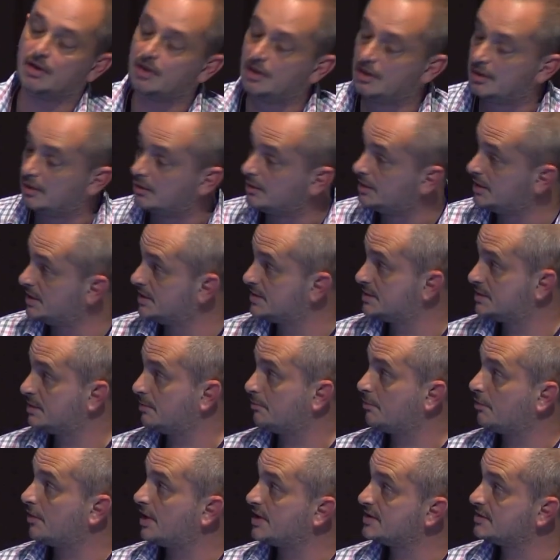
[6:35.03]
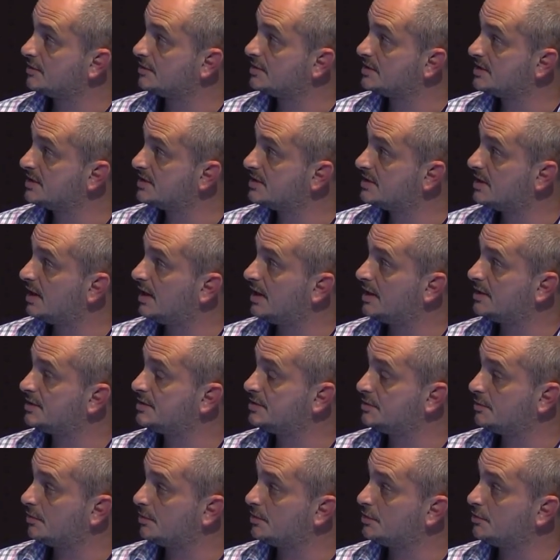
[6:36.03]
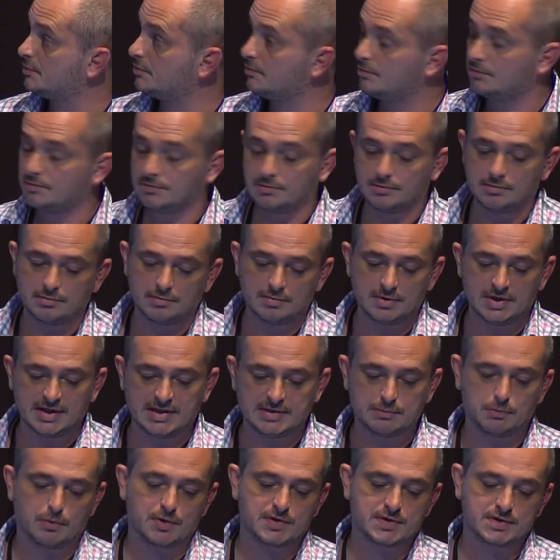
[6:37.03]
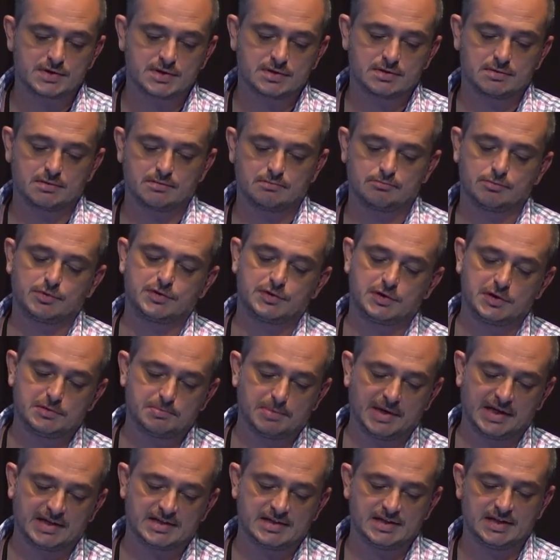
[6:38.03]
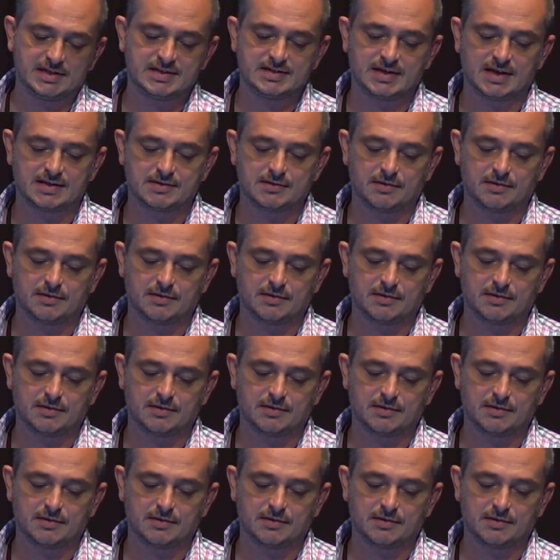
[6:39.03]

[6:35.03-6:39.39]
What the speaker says: is summarized on this slide. It was suspected that,